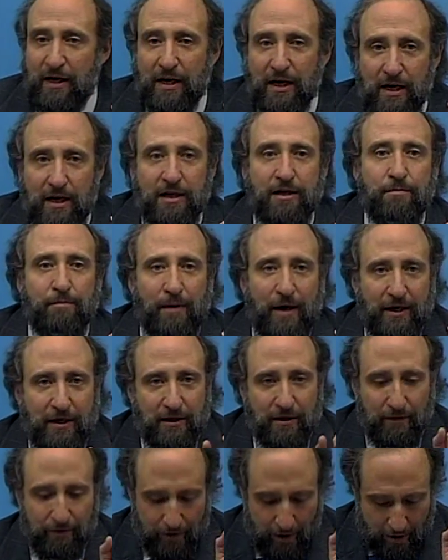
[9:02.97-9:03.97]

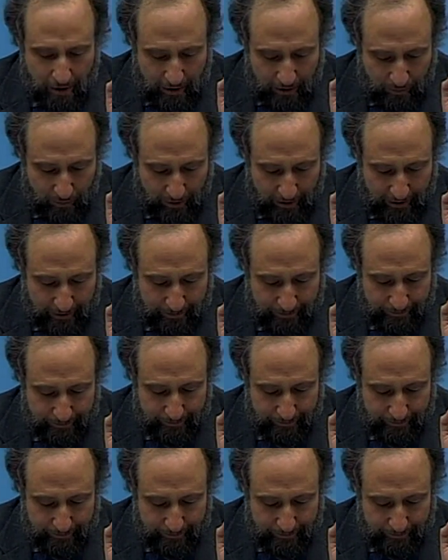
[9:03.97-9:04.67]
independent of the hardware.